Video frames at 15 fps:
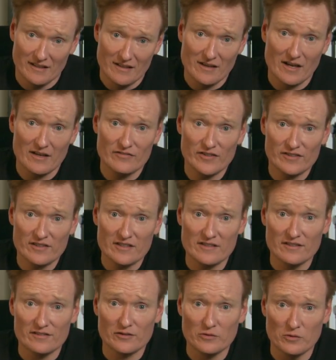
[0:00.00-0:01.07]
I visited
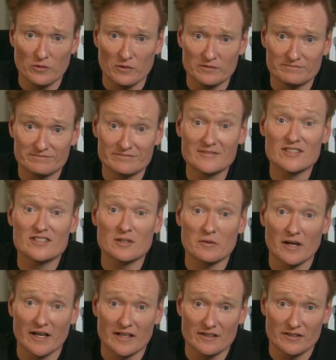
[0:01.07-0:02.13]
the school to see
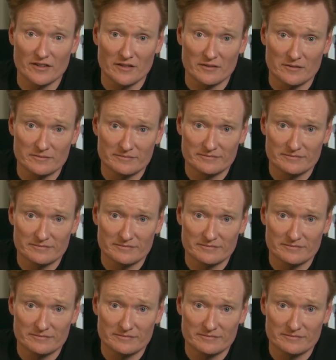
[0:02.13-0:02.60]
what I could do.